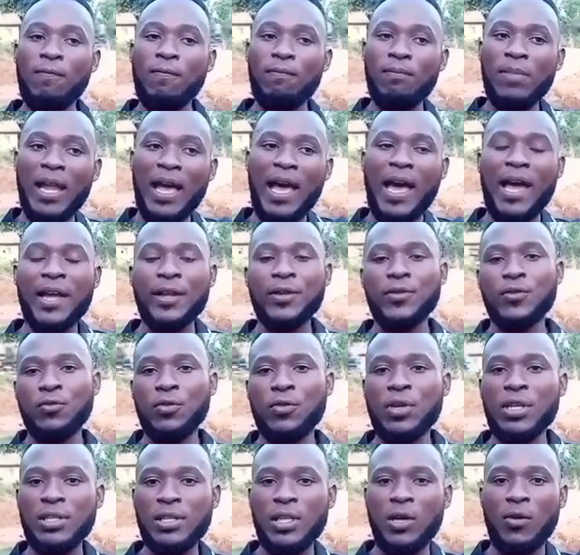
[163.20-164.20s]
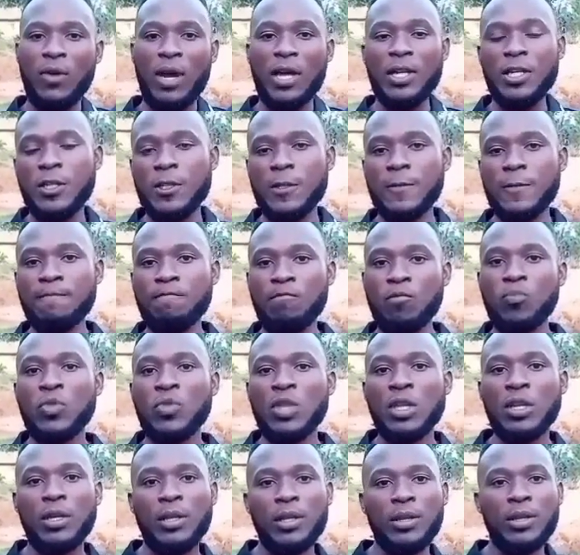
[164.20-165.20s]
blood to reach the
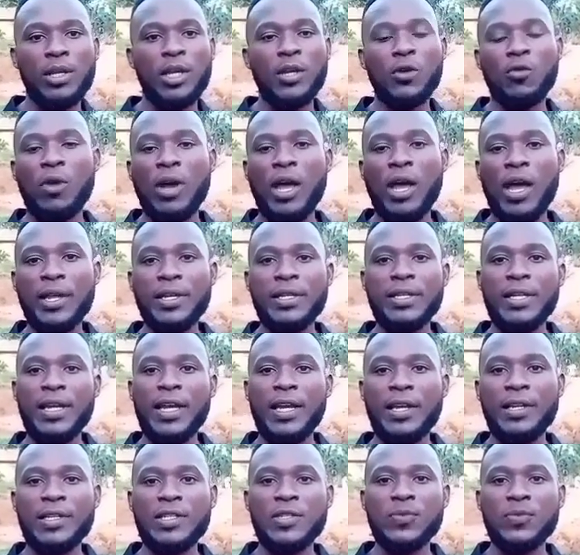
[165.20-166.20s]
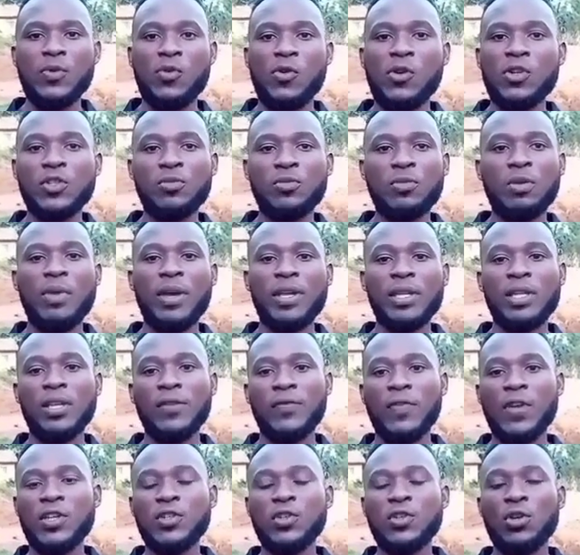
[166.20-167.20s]
required ends. Because remember, in
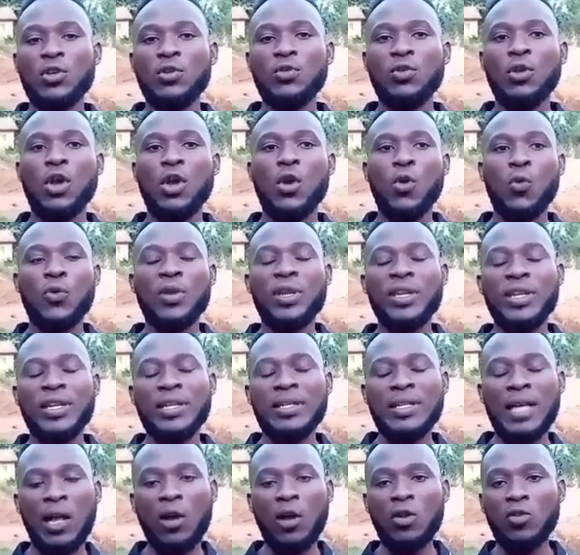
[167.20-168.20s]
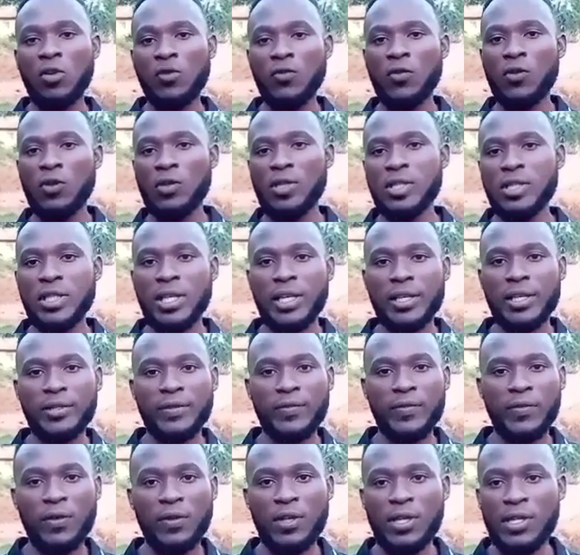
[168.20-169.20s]
infection we need a lot of oxygen
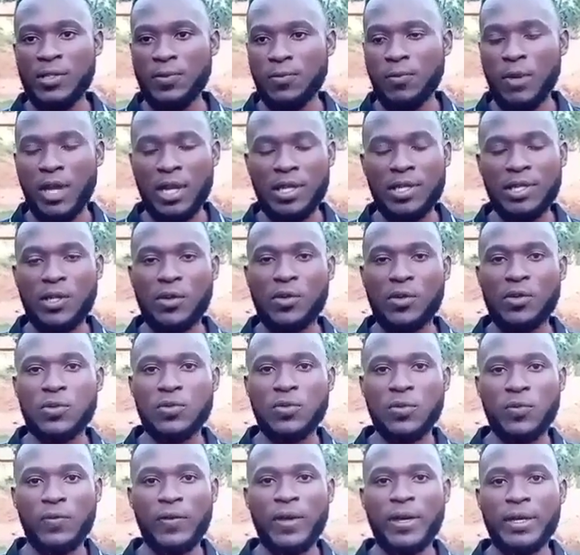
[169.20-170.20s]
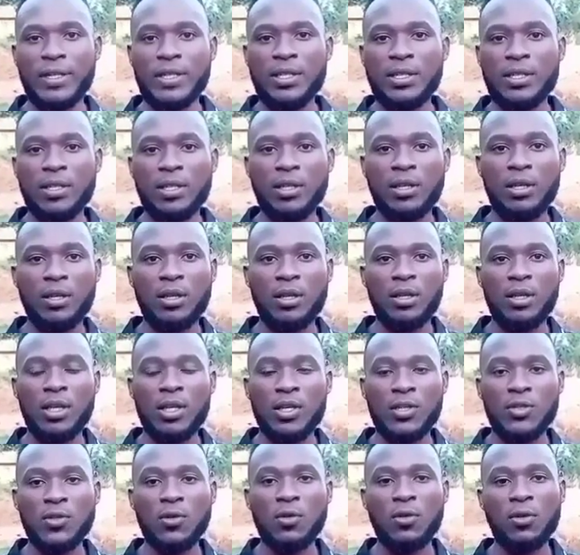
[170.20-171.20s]
for these blood cells to fight.
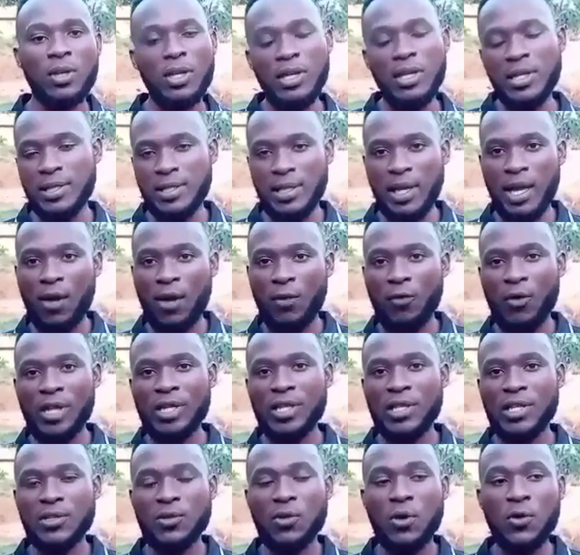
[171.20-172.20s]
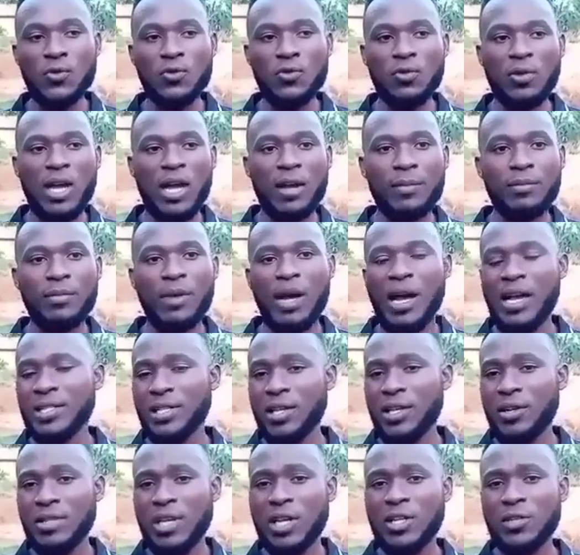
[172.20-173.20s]
So this crisis is going to come as a
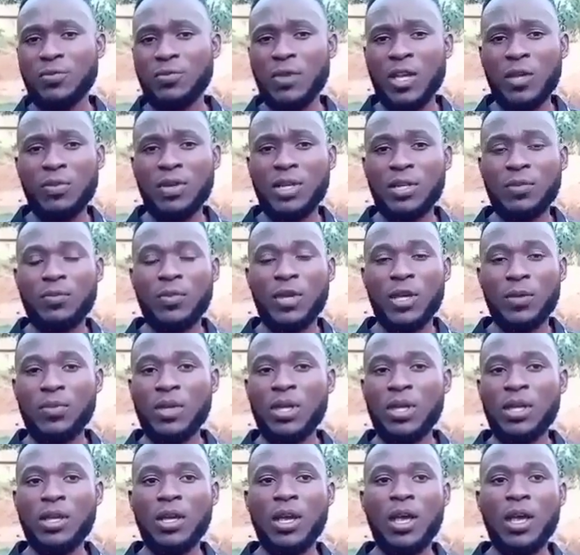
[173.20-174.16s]
result. Maybe it may be